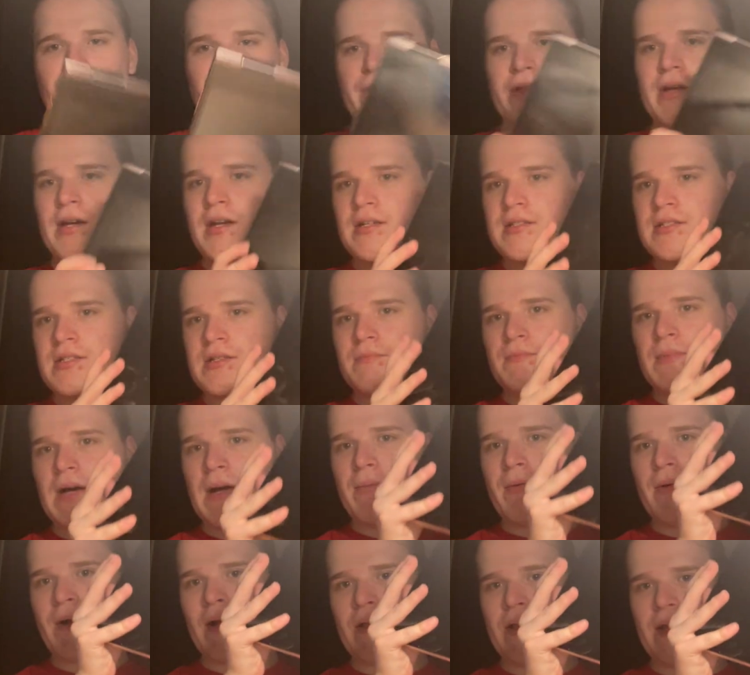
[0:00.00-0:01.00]
things. You can
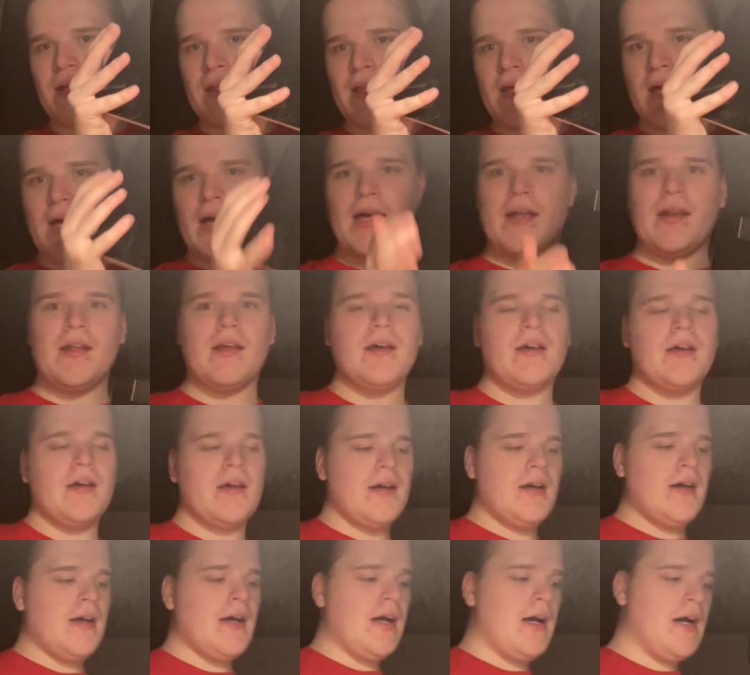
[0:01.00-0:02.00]
pop around like that.
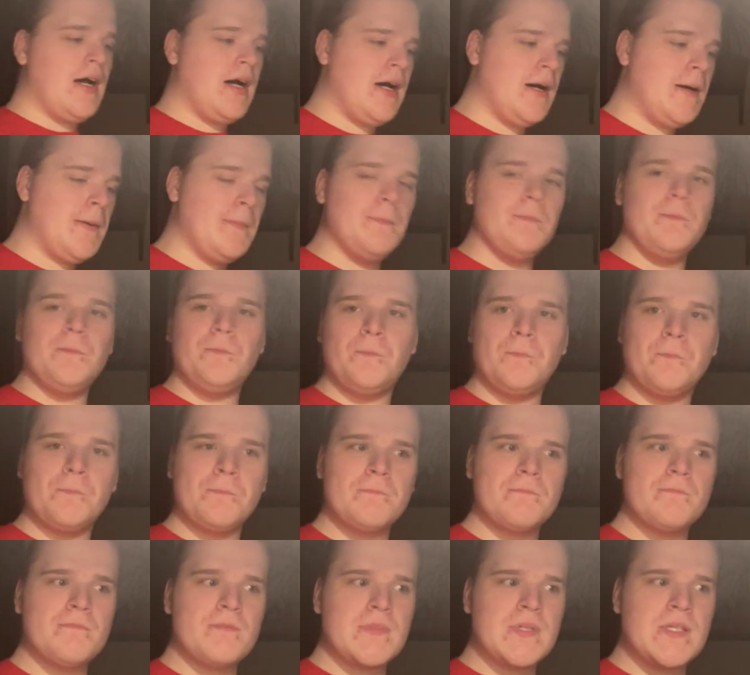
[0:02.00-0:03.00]
Um,
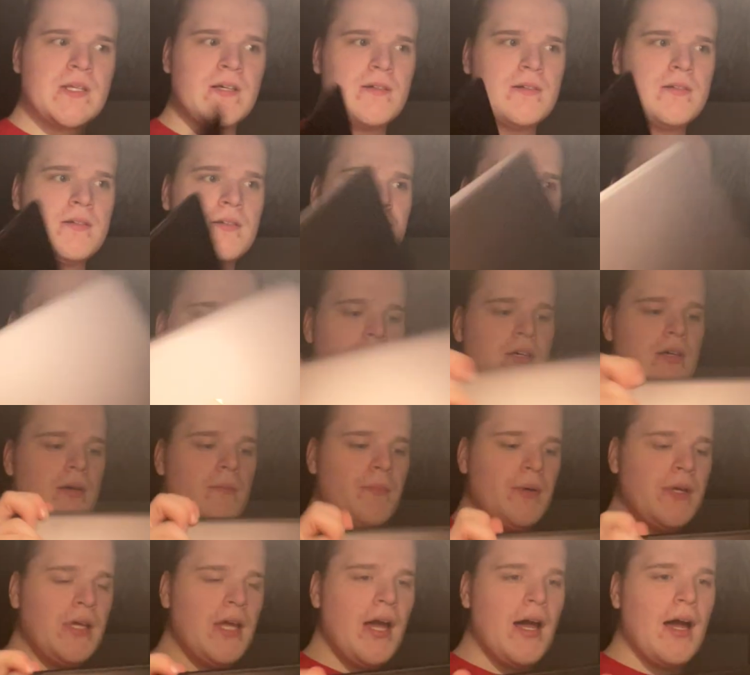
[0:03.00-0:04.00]

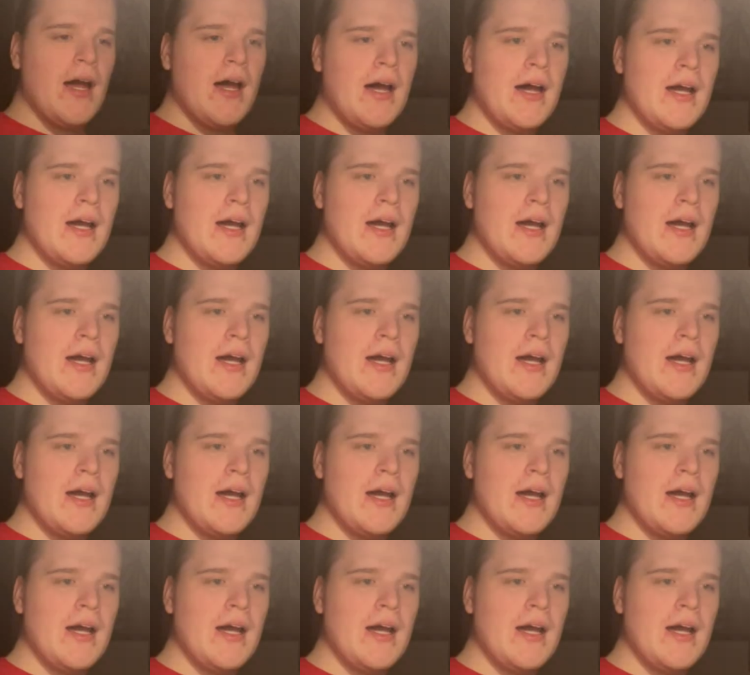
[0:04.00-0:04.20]
but yeah,